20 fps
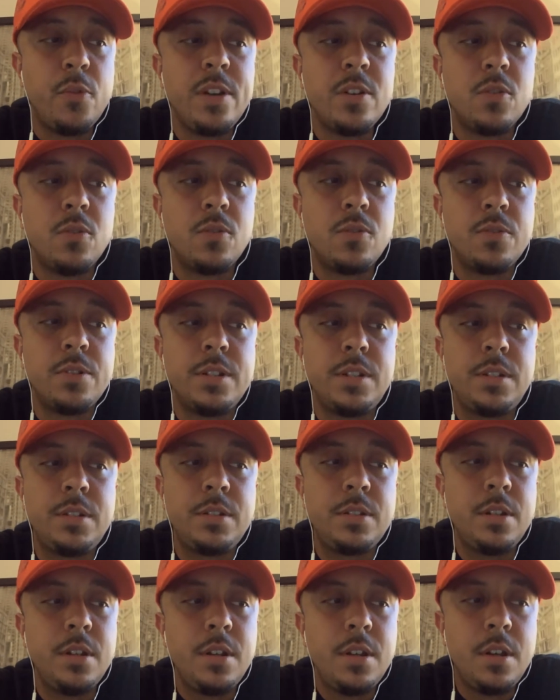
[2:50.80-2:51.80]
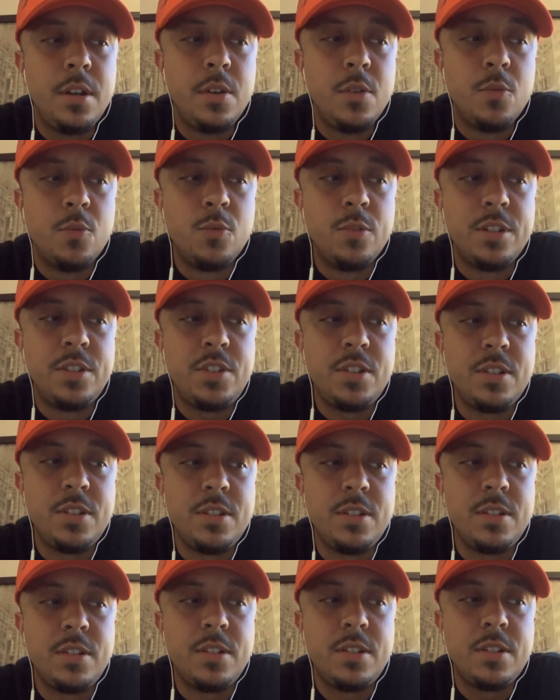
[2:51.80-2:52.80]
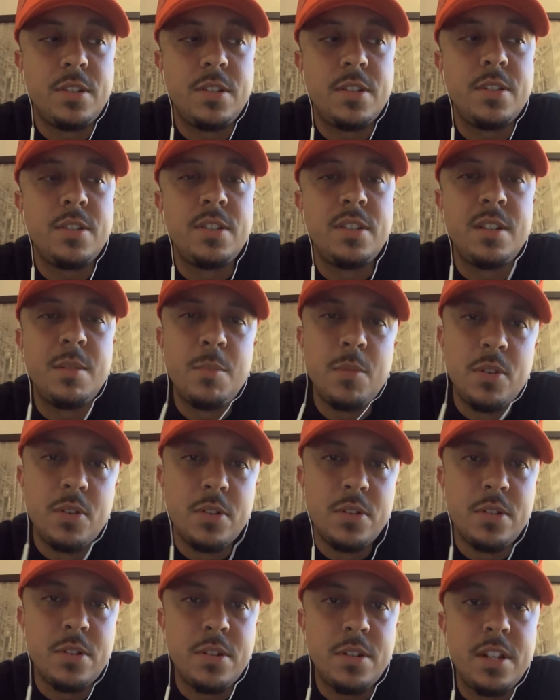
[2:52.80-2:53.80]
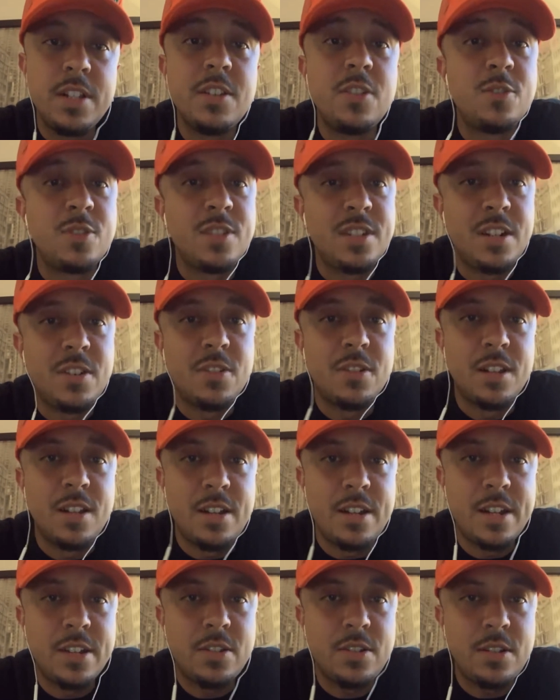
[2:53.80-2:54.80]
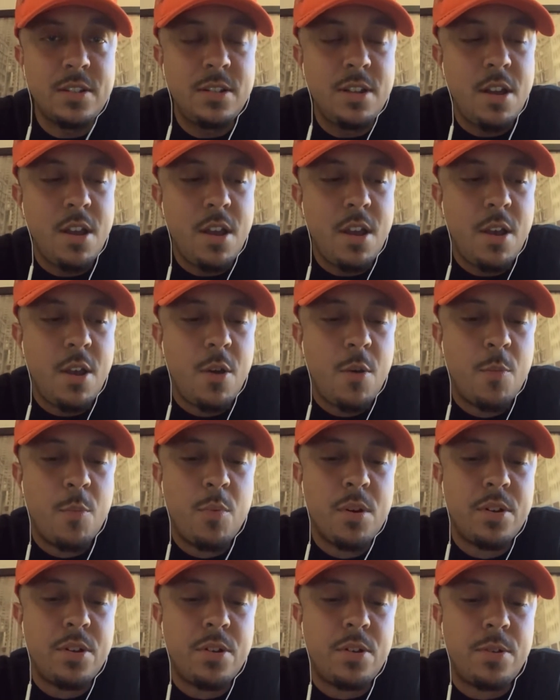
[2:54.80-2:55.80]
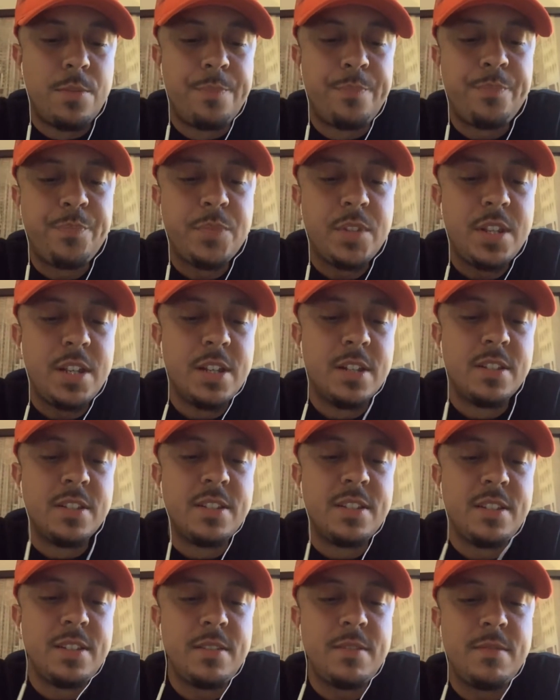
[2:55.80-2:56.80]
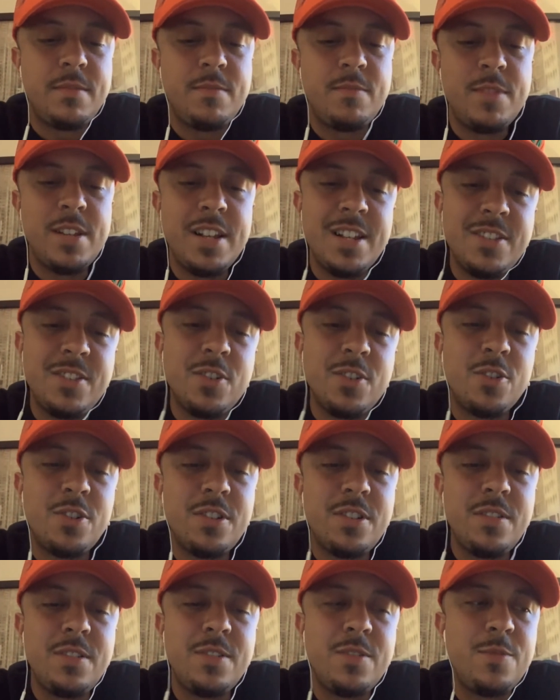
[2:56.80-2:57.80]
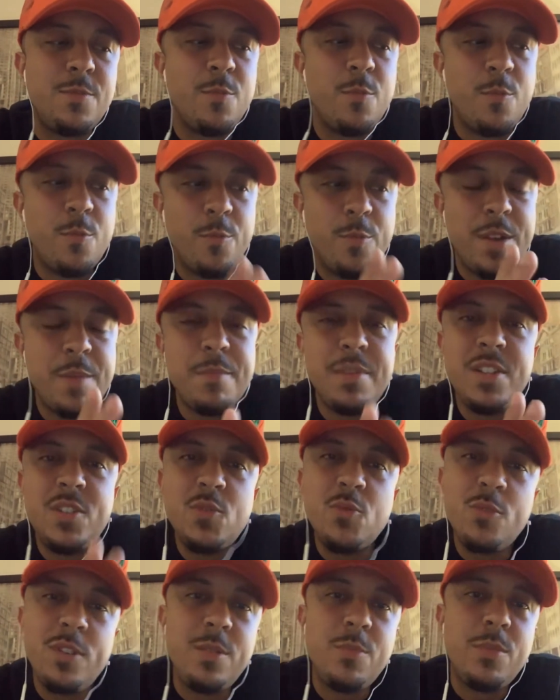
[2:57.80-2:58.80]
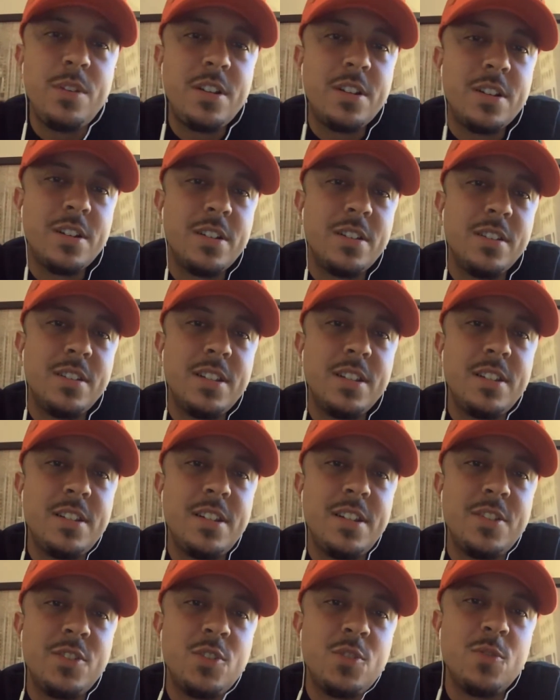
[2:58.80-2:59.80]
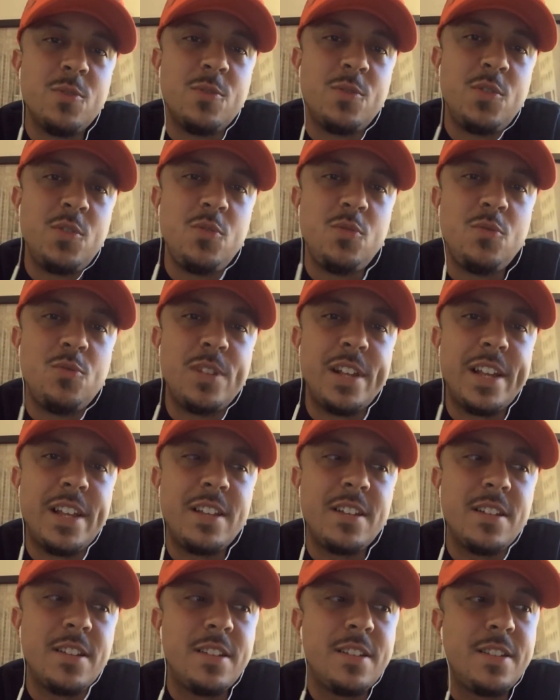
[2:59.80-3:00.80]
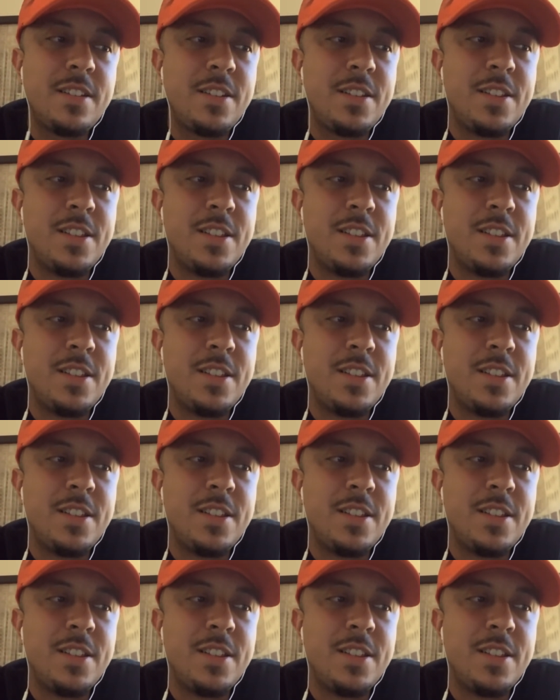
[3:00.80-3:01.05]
Fuego Chris, which is similar. It's on SoundCloud actually, but it's a good in between because it shows you like